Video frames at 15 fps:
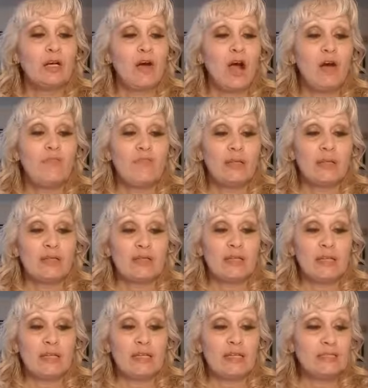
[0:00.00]

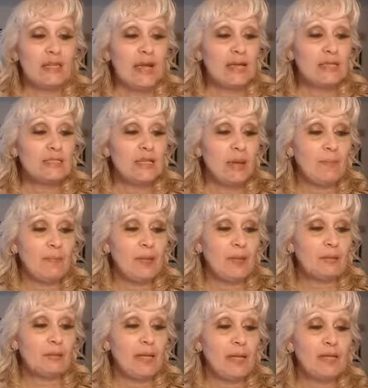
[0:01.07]
confidently connect and
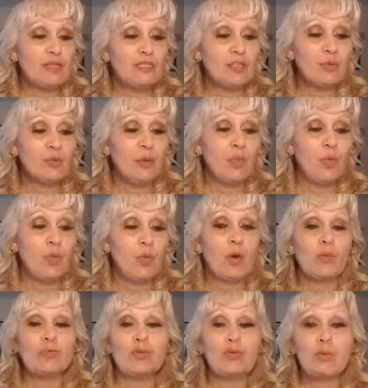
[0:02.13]
build instant
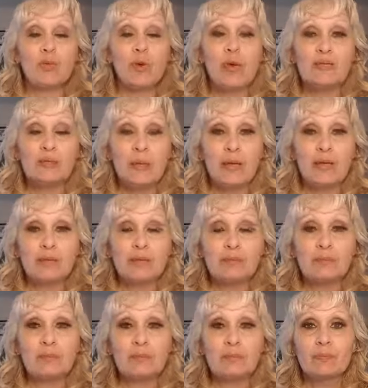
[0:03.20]
rapport with your
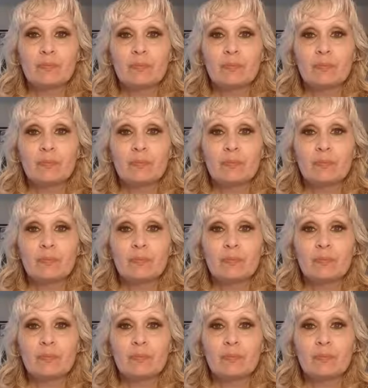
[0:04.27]
prospects.